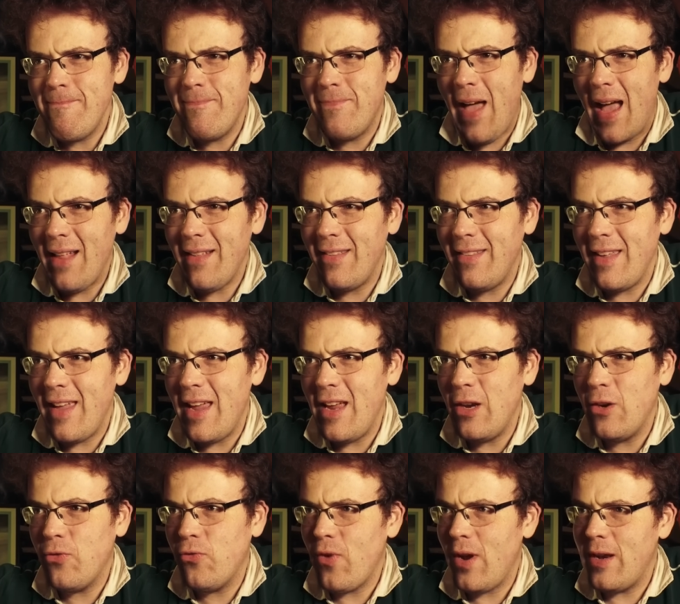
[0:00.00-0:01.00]
that's
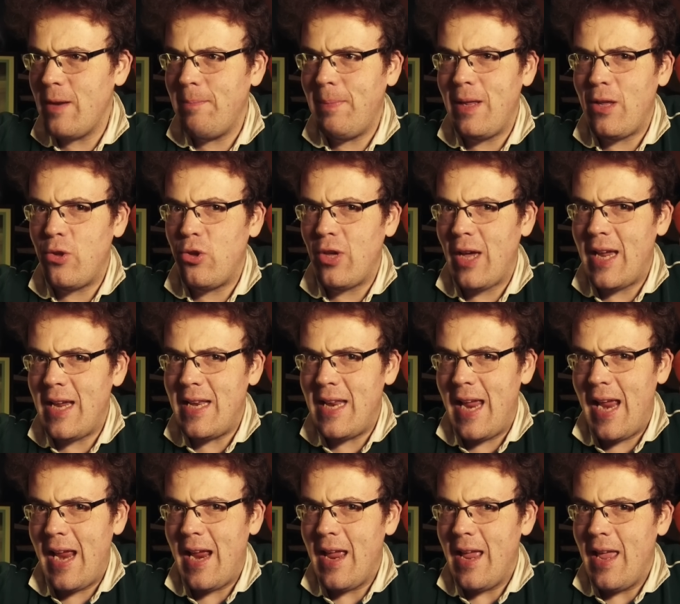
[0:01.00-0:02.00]
incredibly
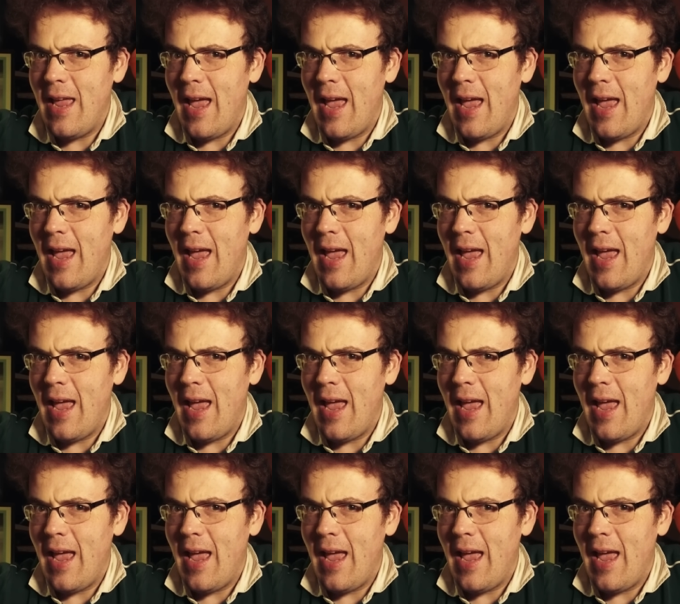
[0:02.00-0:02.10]
shady.